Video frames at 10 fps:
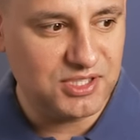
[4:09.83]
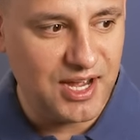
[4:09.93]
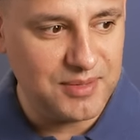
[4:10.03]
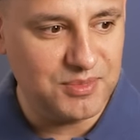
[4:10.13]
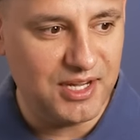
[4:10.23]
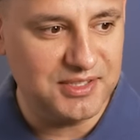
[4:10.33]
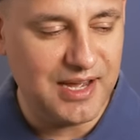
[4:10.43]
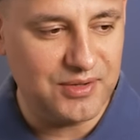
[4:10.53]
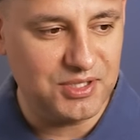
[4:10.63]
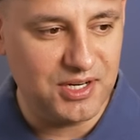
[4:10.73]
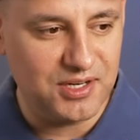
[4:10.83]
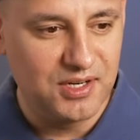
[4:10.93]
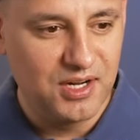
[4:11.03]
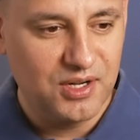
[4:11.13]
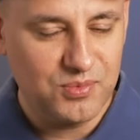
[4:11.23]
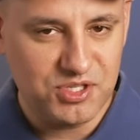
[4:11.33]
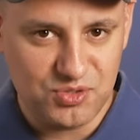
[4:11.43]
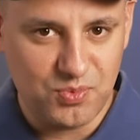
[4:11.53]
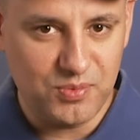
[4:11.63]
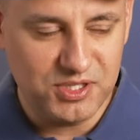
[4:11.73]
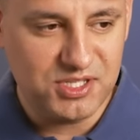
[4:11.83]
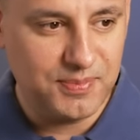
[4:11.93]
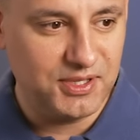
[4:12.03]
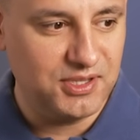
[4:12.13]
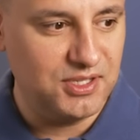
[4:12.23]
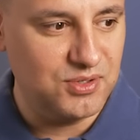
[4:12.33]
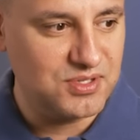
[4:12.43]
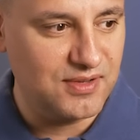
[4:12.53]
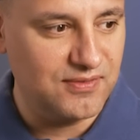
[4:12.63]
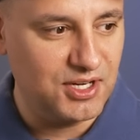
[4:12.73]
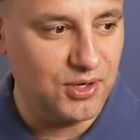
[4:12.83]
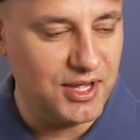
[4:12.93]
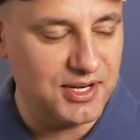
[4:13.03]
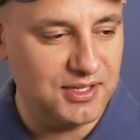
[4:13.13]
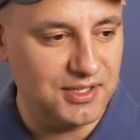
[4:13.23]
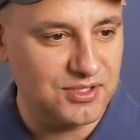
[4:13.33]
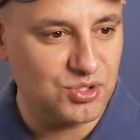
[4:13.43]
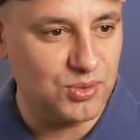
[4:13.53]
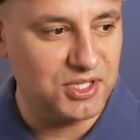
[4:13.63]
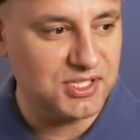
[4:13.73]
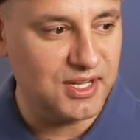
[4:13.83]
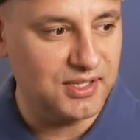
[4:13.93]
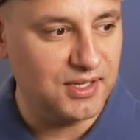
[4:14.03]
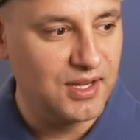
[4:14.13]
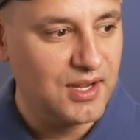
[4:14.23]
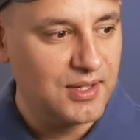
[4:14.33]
timeline down here, which is what we typically use in video editing and storytelling.